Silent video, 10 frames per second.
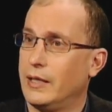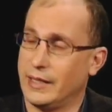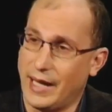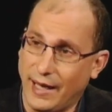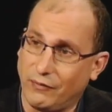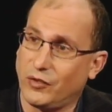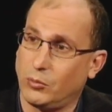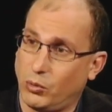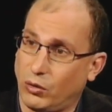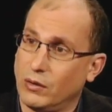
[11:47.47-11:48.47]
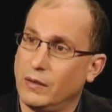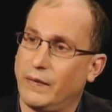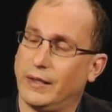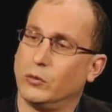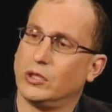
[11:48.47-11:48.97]
inevitable,
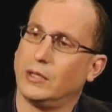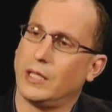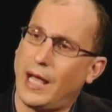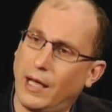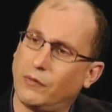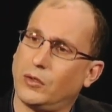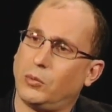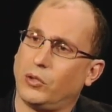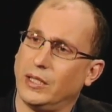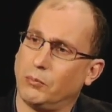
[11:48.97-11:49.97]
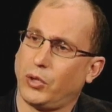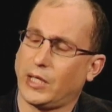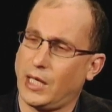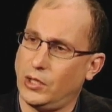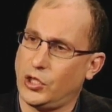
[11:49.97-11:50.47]
that it was an inevitable
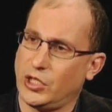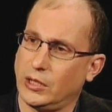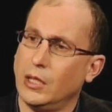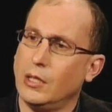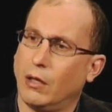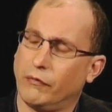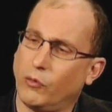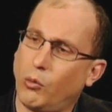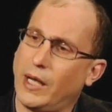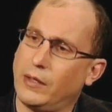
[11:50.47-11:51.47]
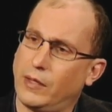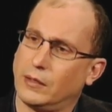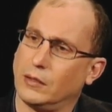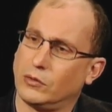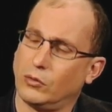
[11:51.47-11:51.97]
implication of the way
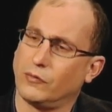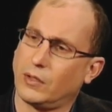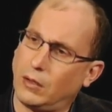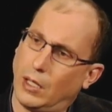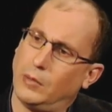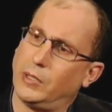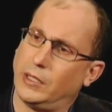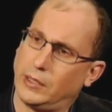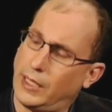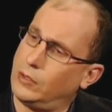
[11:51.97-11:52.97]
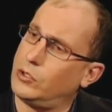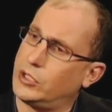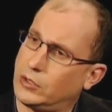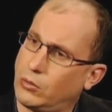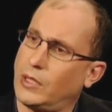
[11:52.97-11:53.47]
that the sort of climate and
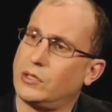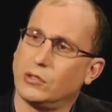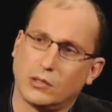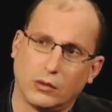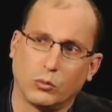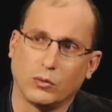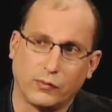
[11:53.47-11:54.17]
energy crisis that we're